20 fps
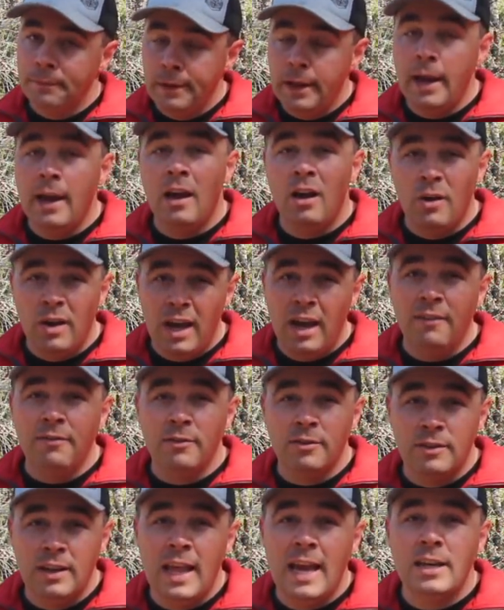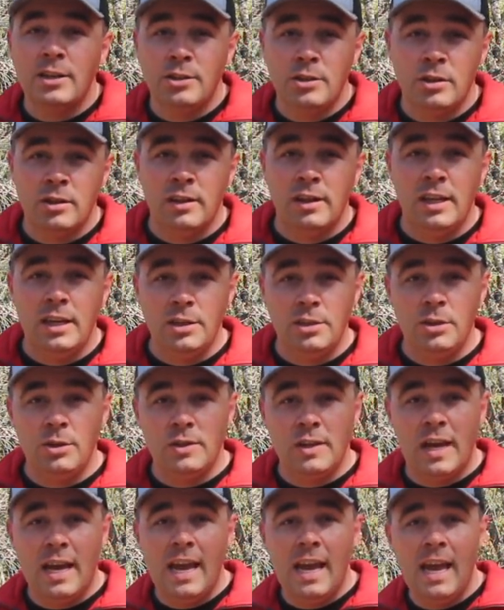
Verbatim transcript: now after last year and the issues I